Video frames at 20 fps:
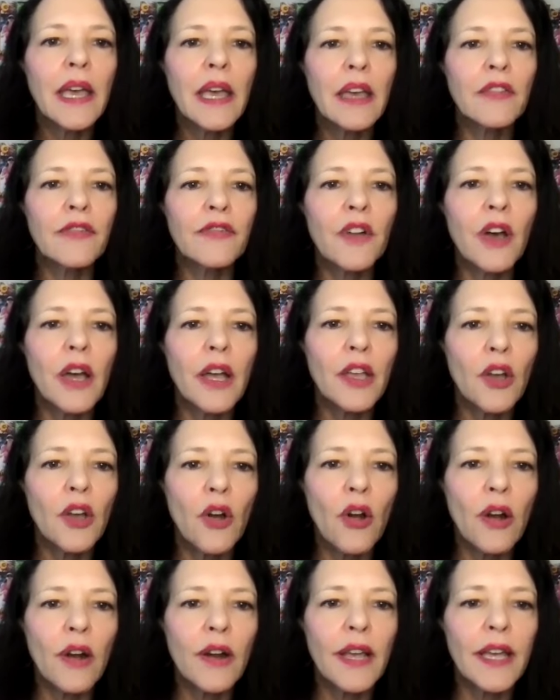
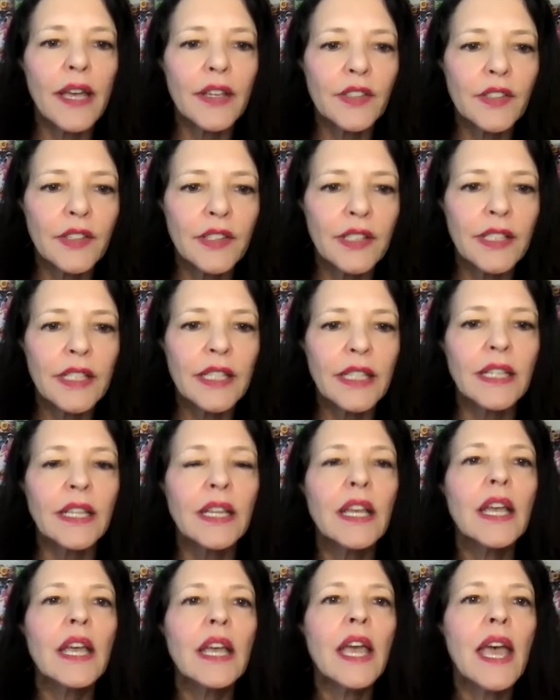FITTERFIRST.
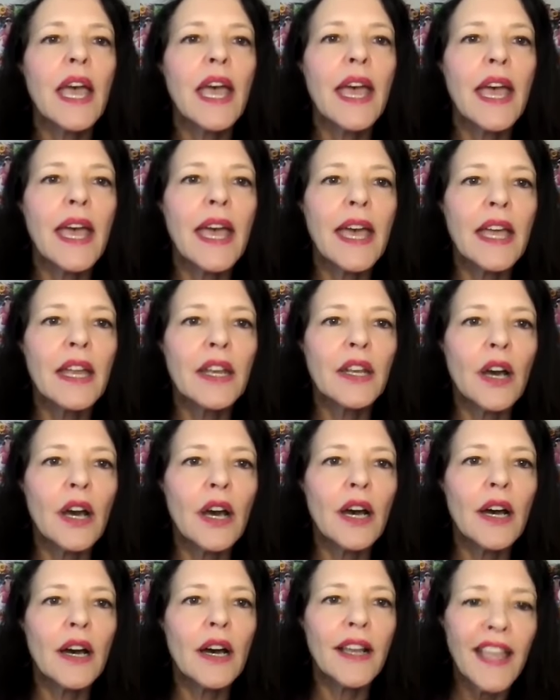And
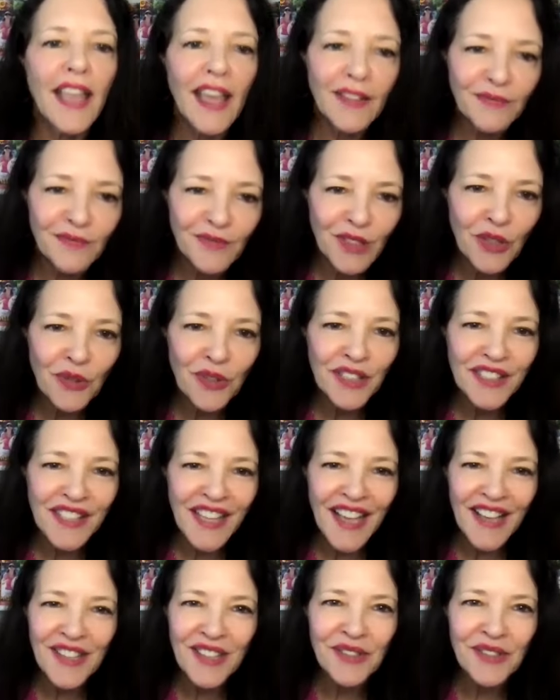again, Louis, thank